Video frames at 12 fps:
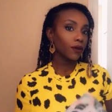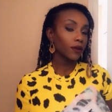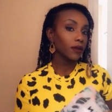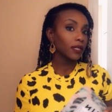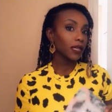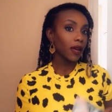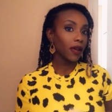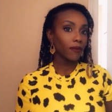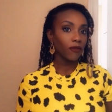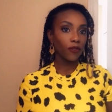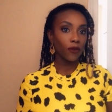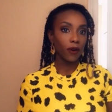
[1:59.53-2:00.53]
Time
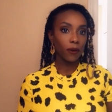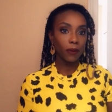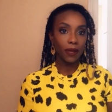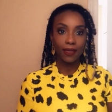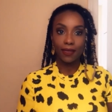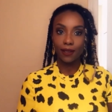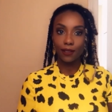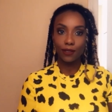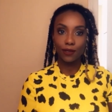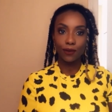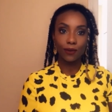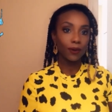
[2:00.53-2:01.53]
for a bathing
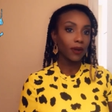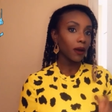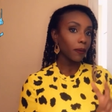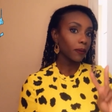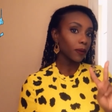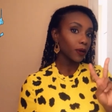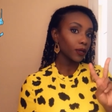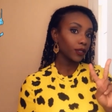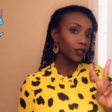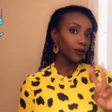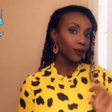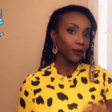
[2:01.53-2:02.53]
suit number two.